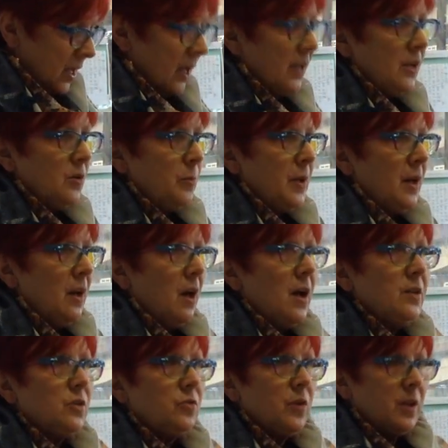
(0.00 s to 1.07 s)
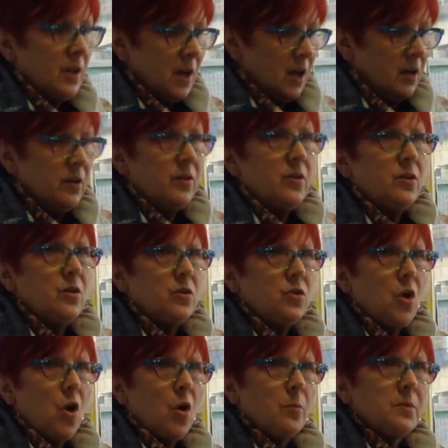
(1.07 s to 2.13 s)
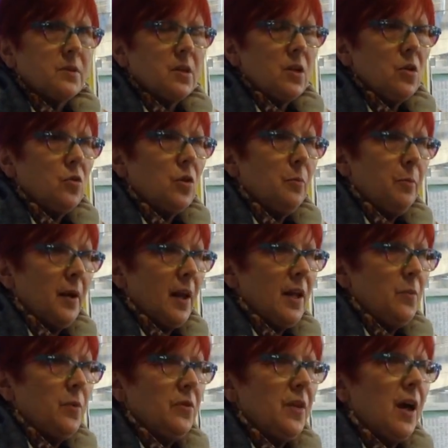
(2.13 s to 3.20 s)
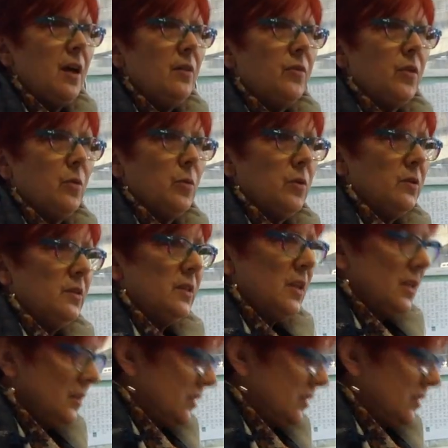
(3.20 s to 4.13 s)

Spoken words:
a little bit lighter in colour than the top, so you could play with that if you wanted.